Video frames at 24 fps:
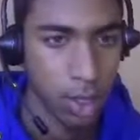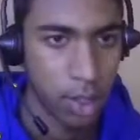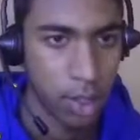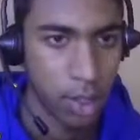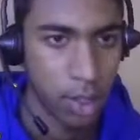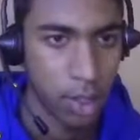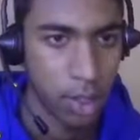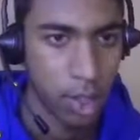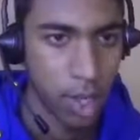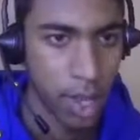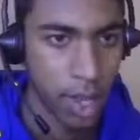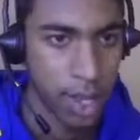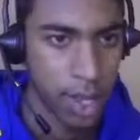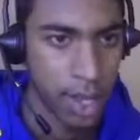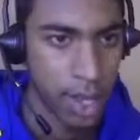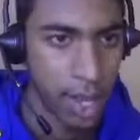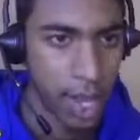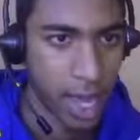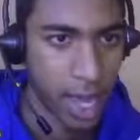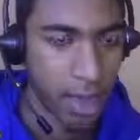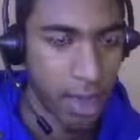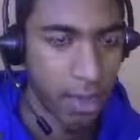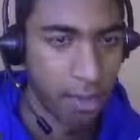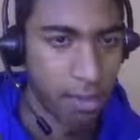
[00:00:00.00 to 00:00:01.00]
I
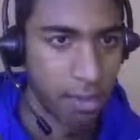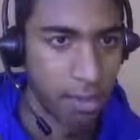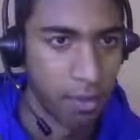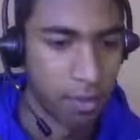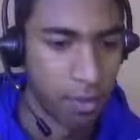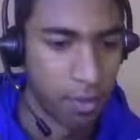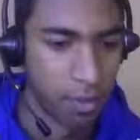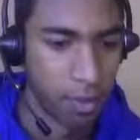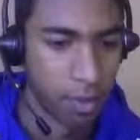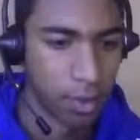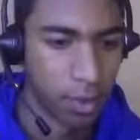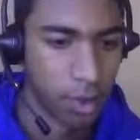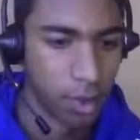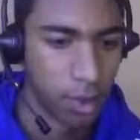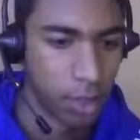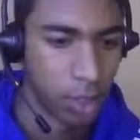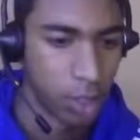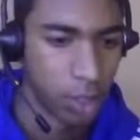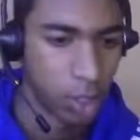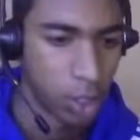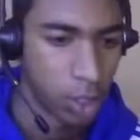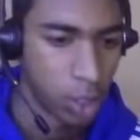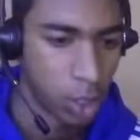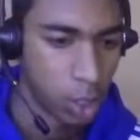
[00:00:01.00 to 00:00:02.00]
have
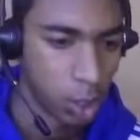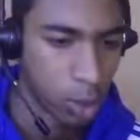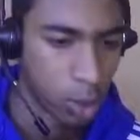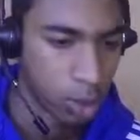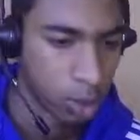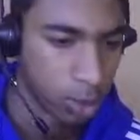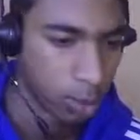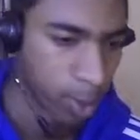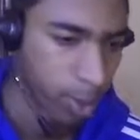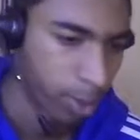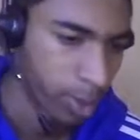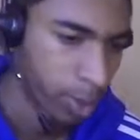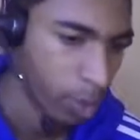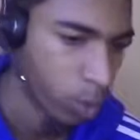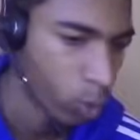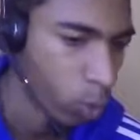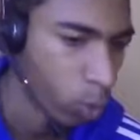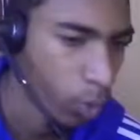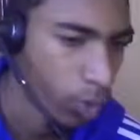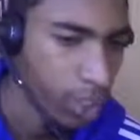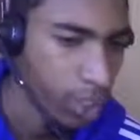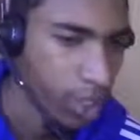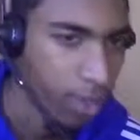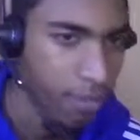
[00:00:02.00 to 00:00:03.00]
maybe
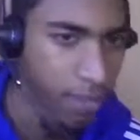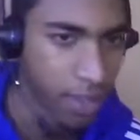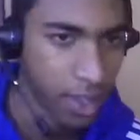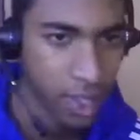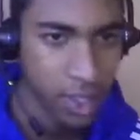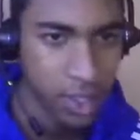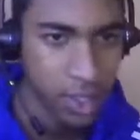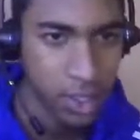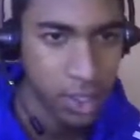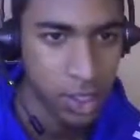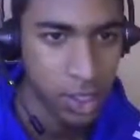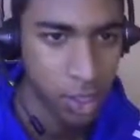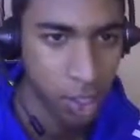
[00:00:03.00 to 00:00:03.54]
queen f8